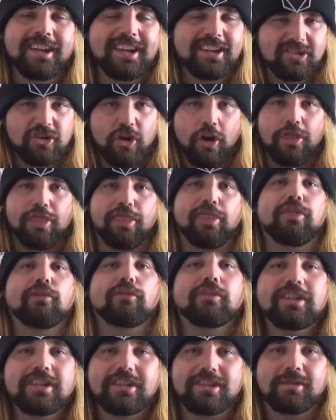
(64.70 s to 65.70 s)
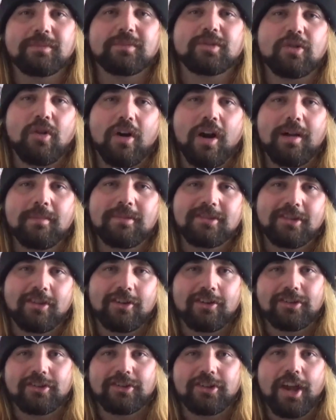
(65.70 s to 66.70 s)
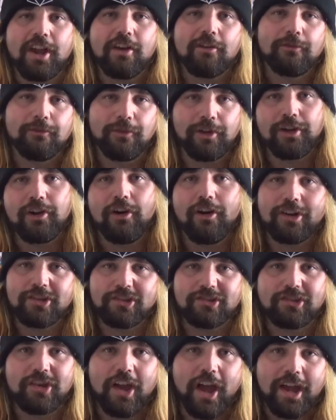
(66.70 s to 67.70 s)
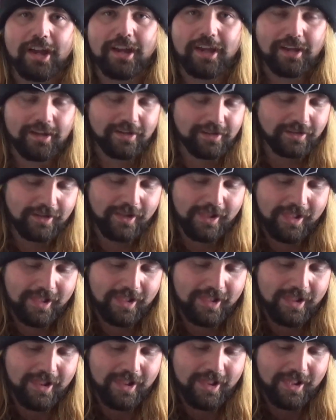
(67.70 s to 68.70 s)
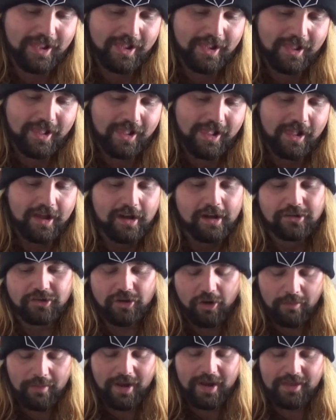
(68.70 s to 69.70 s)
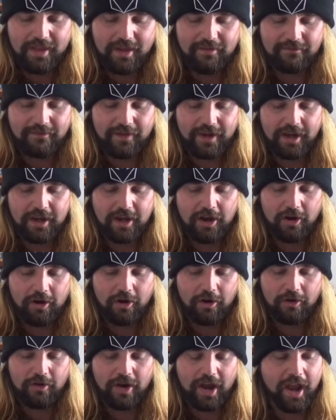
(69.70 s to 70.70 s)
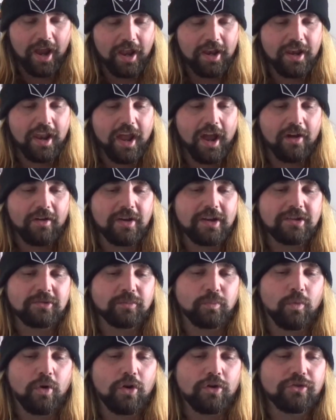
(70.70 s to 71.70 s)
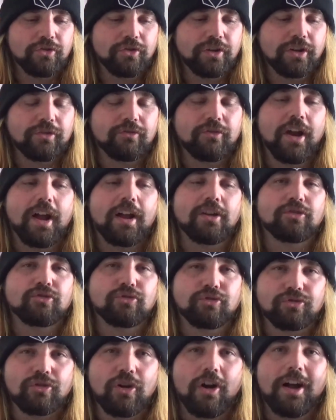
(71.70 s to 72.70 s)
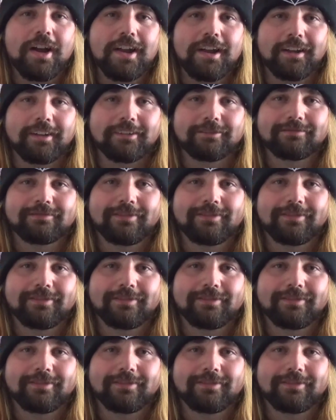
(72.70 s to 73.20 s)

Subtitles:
He's got 3 subscribers on his channel, for God's sake. So I made that video, and now he's wandering around crying.